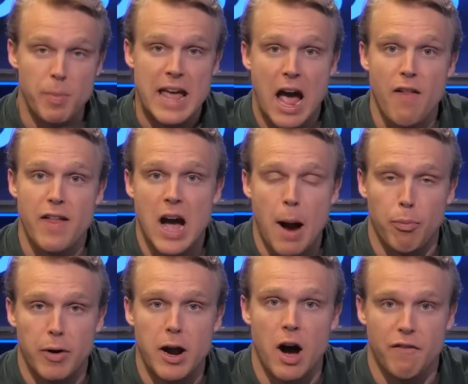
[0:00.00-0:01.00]
be how they
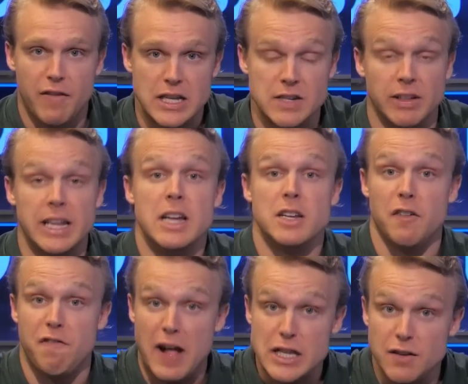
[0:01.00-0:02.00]
operate offensively.
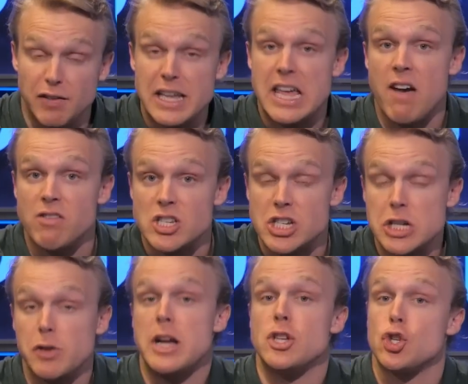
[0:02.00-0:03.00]
Defensively, Kevin
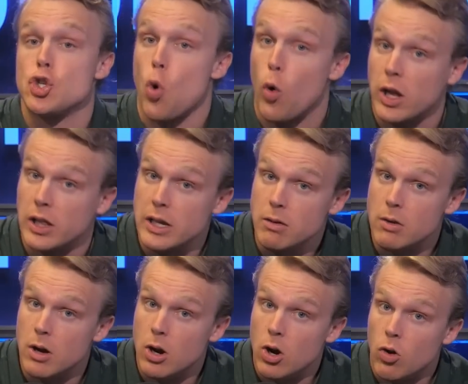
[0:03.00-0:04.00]
Steele historically
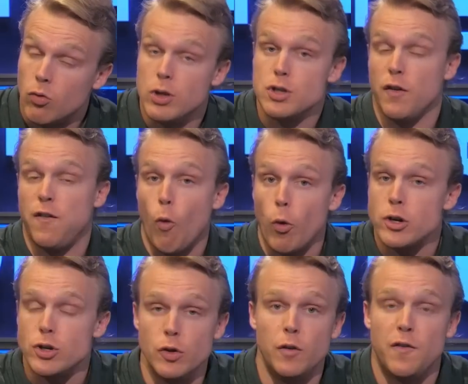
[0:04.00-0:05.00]
runs a
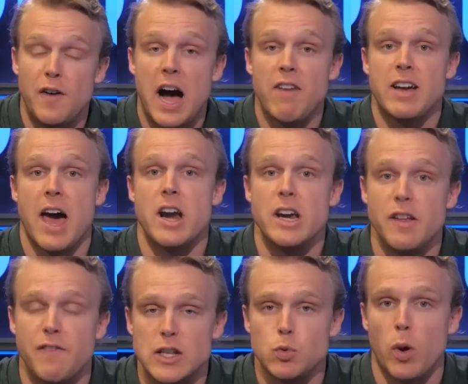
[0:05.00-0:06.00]
4-2-5 kind of
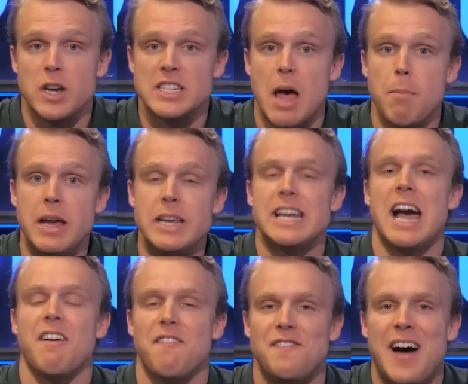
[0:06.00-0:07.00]
defense. What does that mean? You
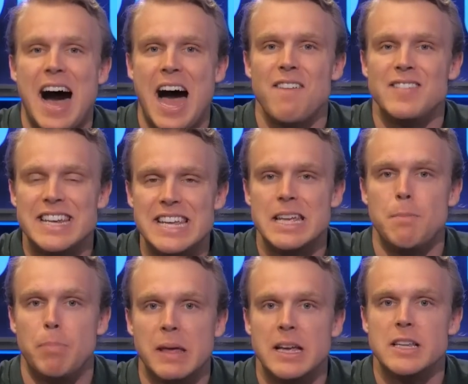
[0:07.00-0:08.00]
got five
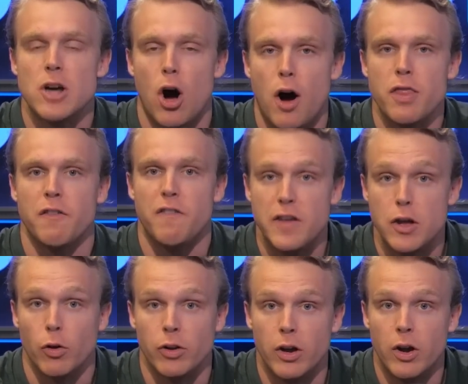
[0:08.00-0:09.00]
DBs on the
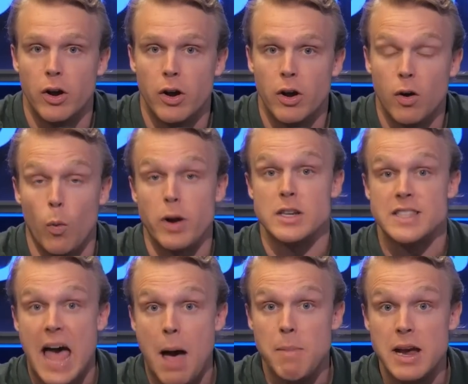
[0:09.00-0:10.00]
field. What does
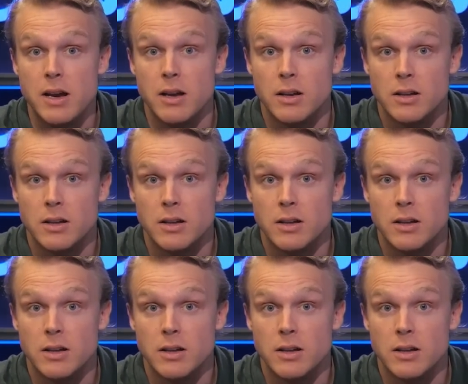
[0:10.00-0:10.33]
that mean?